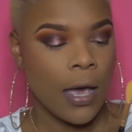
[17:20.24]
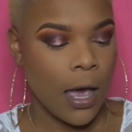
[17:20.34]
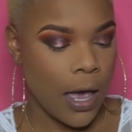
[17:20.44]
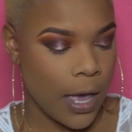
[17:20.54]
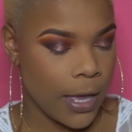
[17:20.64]

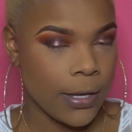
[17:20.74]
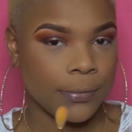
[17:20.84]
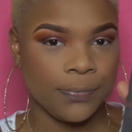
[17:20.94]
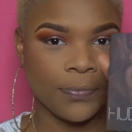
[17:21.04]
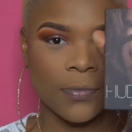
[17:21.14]

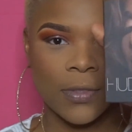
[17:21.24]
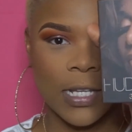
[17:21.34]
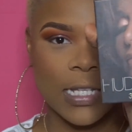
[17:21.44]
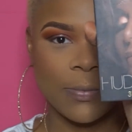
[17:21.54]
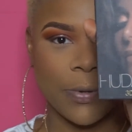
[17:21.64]

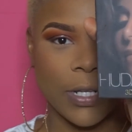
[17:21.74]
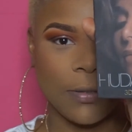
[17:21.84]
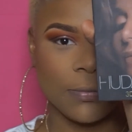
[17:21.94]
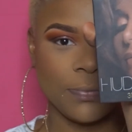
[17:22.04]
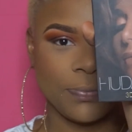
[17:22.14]
that's pretty,
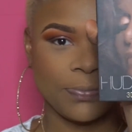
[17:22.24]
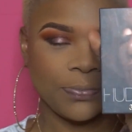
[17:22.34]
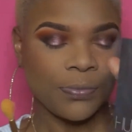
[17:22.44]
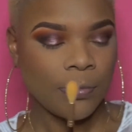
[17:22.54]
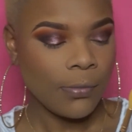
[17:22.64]

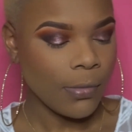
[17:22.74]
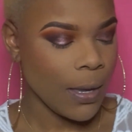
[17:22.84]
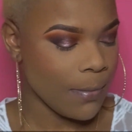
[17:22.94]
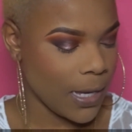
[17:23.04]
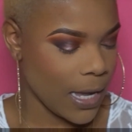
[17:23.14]

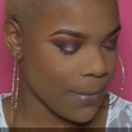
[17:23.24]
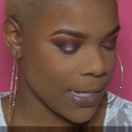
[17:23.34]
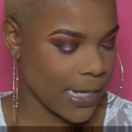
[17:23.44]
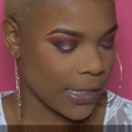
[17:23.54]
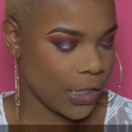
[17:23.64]
but I'm going
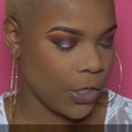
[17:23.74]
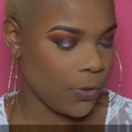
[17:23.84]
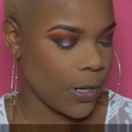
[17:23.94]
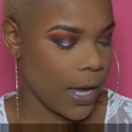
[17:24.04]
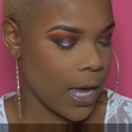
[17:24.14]
to take the
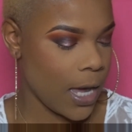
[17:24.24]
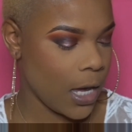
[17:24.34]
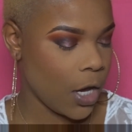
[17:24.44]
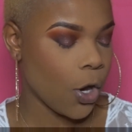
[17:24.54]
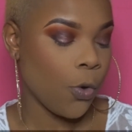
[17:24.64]

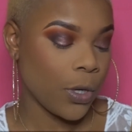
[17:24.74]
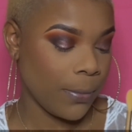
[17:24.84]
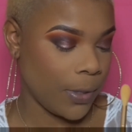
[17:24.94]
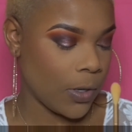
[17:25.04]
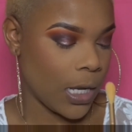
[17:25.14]
Huda
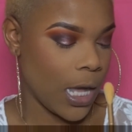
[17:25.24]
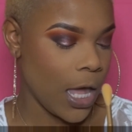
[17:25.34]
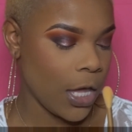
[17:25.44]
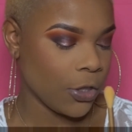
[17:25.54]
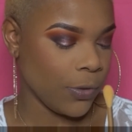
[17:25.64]
Beauty
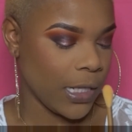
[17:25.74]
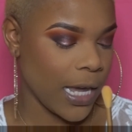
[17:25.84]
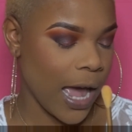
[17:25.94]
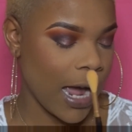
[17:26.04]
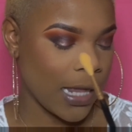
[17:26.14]
3D
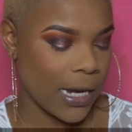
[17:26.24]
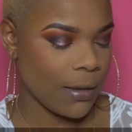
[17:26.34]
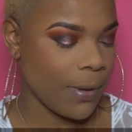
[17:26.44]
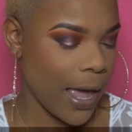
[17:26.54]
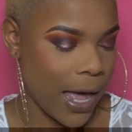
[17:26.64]

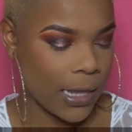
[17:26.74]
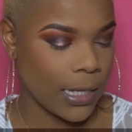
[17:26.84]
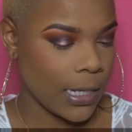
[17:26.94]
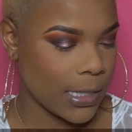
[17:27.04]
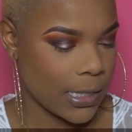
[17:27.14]
highlighting
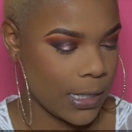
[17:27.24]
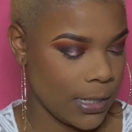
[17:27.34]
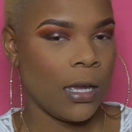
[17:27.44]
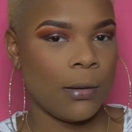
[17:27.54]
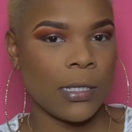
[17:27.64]
palette.
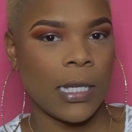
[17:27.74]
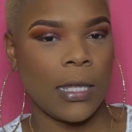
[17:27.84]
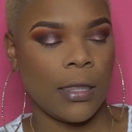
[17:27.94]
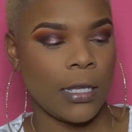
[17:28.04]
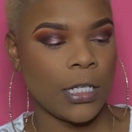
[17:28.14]
I'm going to
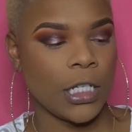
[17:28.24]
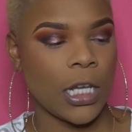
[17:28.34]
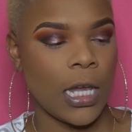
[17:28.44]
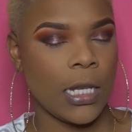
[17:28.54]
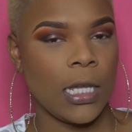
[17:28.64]
take this
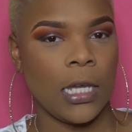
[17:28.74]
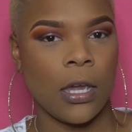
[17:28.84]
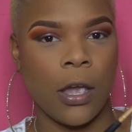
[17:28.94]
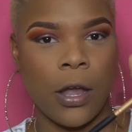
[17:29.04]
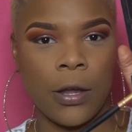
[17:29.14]
shade
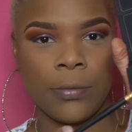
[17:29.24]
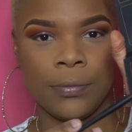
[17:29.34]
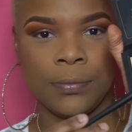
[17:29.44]
here,